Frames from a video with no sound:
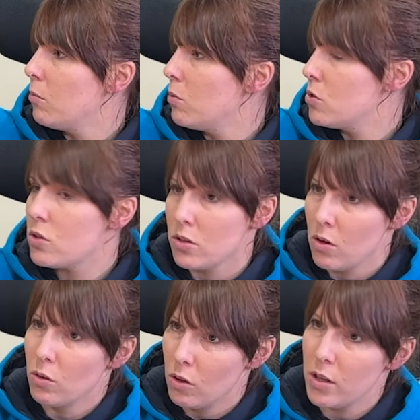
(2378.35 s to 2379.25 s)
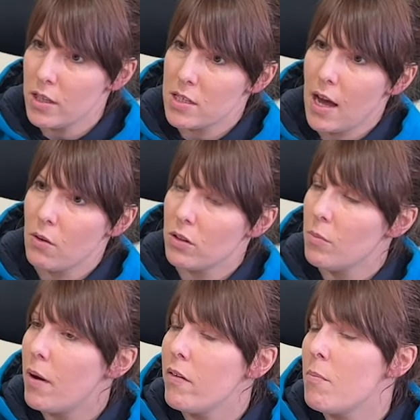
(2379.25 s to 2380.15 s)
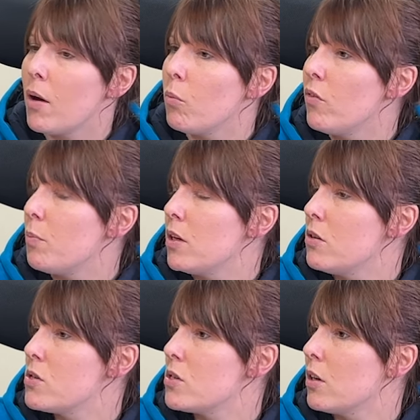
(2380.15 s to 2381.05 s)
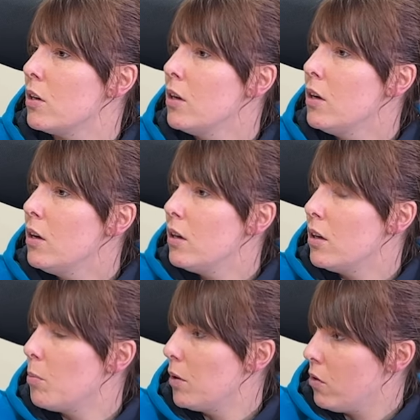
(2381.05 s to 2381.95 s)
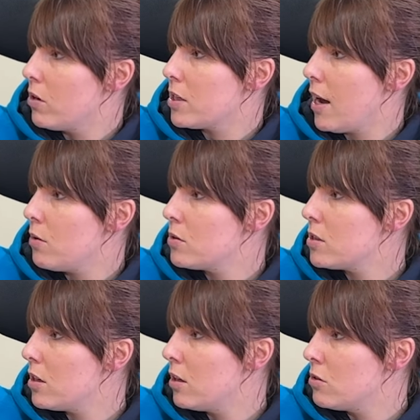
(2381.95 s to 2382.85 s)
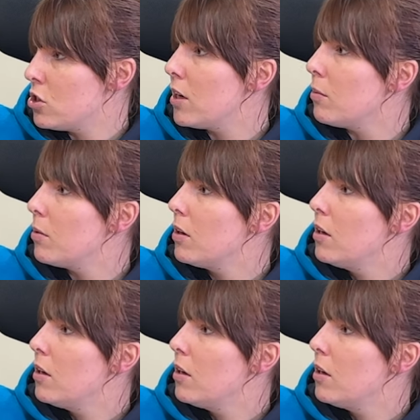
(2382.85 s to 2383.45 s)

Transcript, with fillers: We were just going to go and look at these cows. Now, bear in mind, we've been used to, you know, Blue Cross cows and sheep.